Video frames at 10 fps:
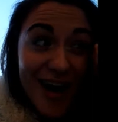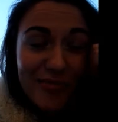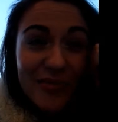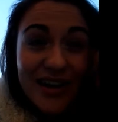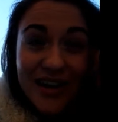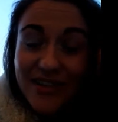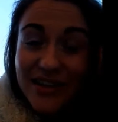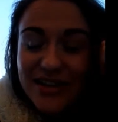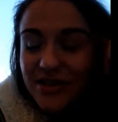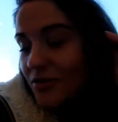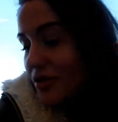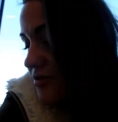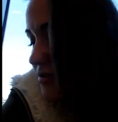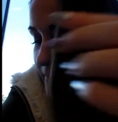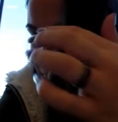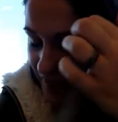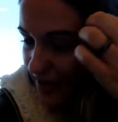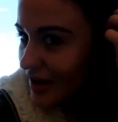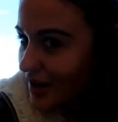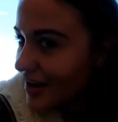can't believe it, that's so cute.
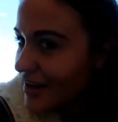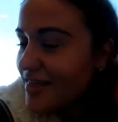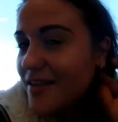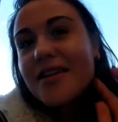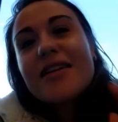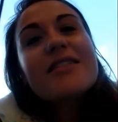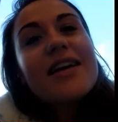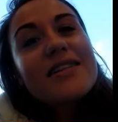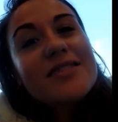That